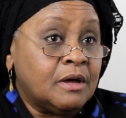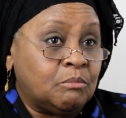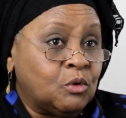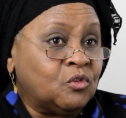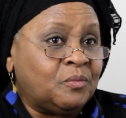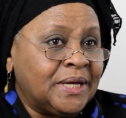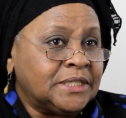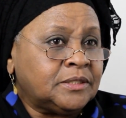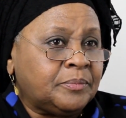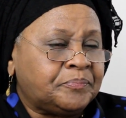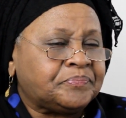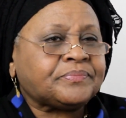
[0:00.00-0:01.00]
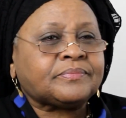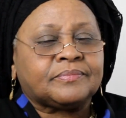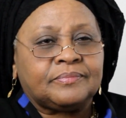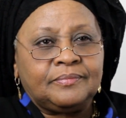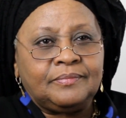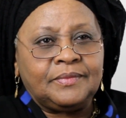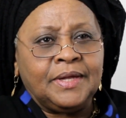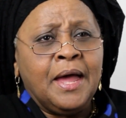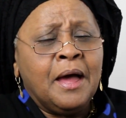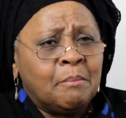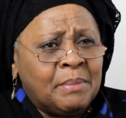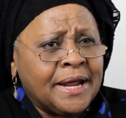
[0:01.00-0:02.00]
movement,
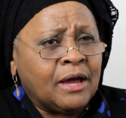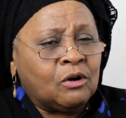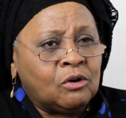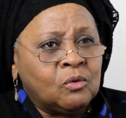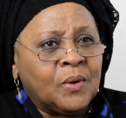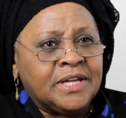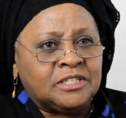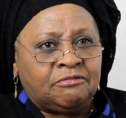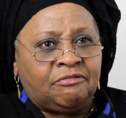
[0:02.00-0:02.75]
but I always